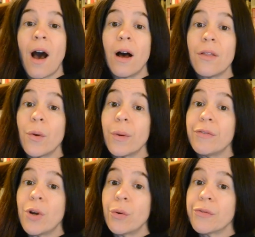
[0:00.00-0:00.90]
Although
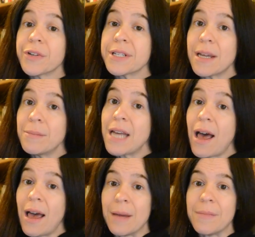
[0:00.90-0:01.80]
we've known for some
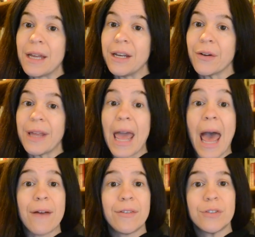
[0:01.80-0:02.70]
time that nearly
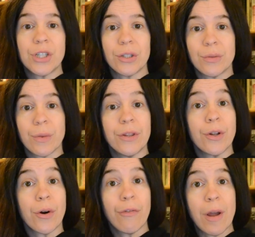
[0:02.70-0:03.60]
half of children with
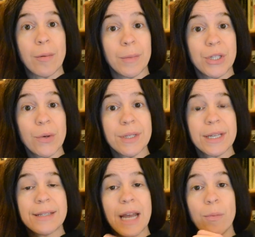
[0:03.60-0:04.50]

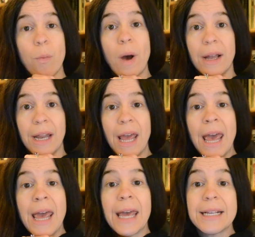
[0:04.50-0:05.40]
neurofibromatosis type 1
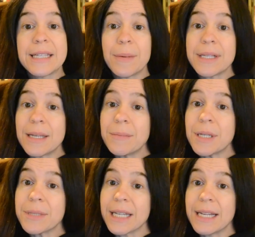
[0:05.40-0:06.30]
exhibit
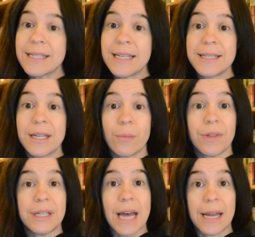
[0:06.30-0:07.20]
symptoms consistent
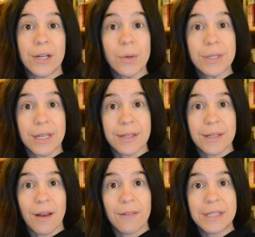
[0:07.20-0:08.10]
with a diagnosis
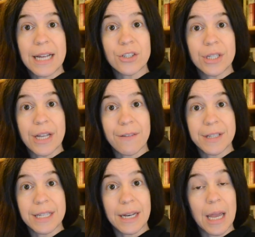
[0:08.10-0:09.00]
of attention
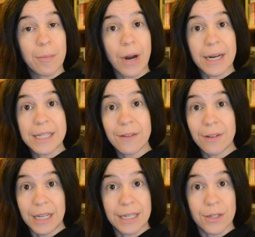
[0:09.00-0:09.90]
deficit
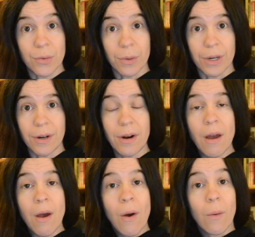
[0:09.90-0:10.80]
hyperactivity disorder,
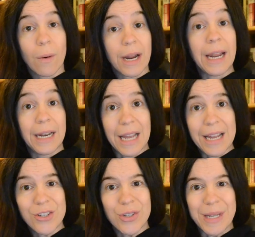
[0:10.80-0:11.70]
or
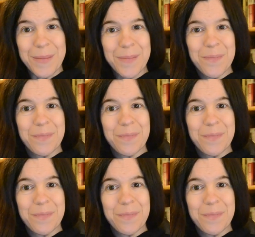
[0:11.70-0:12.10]
ADHD,